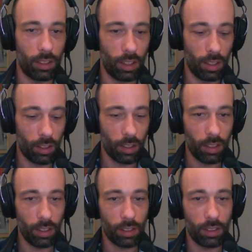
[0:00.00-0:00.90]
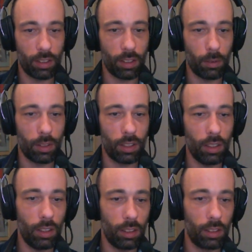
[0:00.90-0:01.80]
hear in it, I would say.
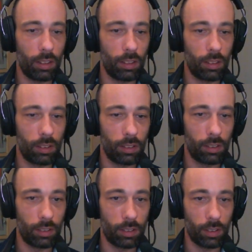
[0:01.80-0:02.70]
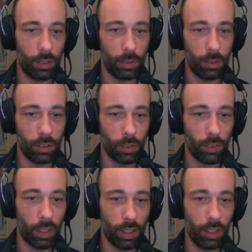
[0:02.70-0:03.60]
Oh, it's
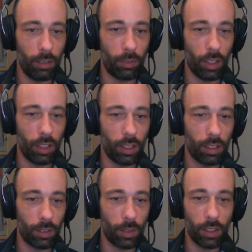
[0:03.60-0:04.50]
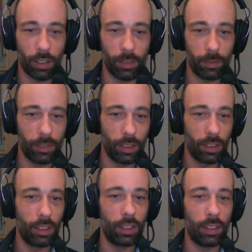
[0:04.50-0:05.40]
already fake. Well,
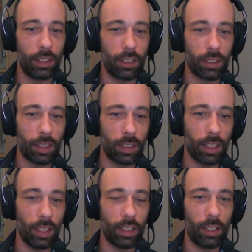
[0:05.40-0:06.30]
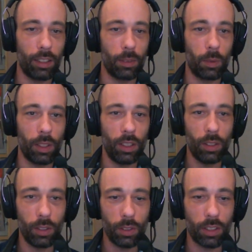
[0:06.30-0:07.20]
it gets clearer when you
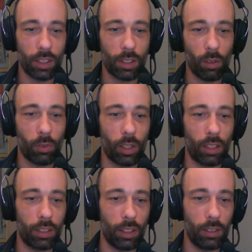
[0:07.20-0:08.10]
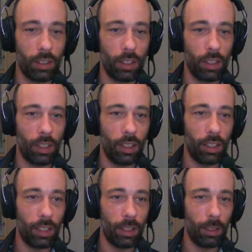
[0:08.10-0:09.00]
use this software. So
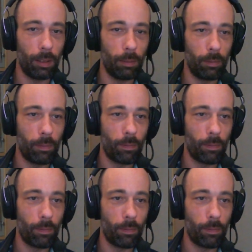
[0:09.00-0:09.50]
um,